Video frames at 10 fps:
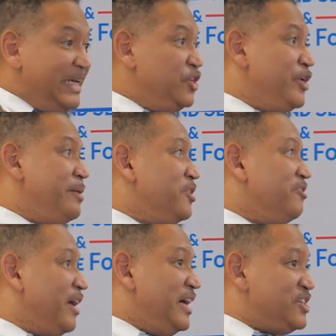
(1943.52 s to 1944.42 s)
you name the
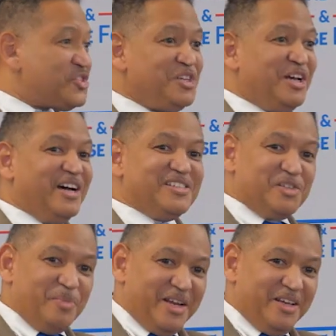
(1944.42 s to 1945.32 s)
device,
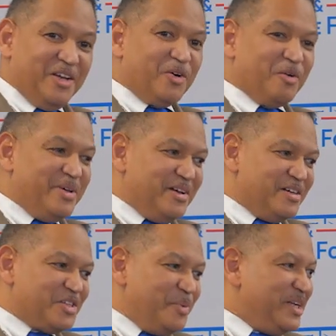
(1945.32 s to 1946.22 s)

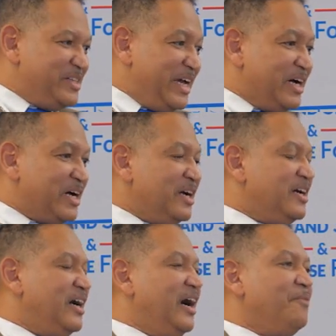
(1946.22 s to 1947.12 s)
submitting data,
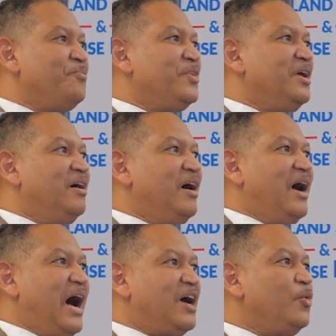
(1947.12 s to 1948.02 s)

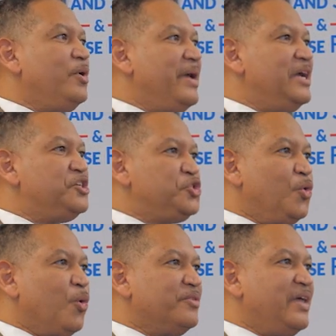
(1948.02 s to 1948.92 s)
how do we make
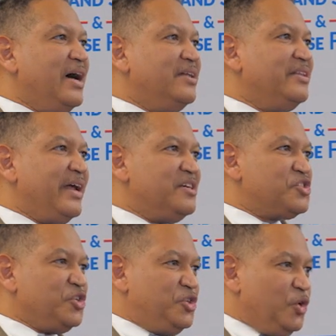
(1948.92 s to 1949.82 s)
sure that that is
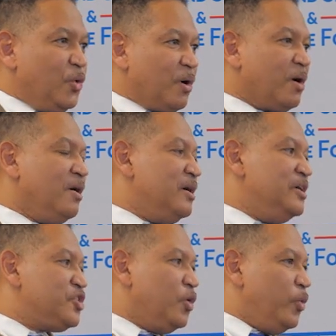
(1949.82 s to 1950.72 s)
secure?
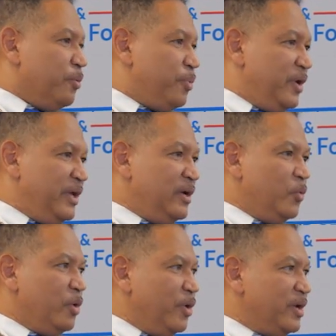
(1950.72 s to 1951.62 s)
So we're
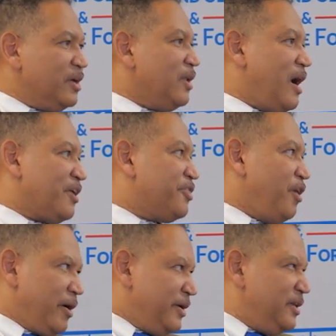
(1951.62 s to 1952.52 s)
putting a lot of
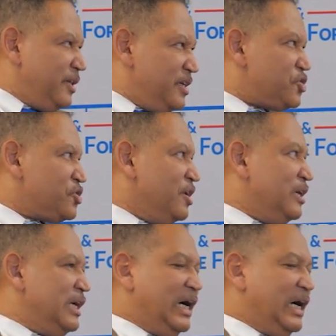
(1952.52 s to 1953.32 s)
thought into this.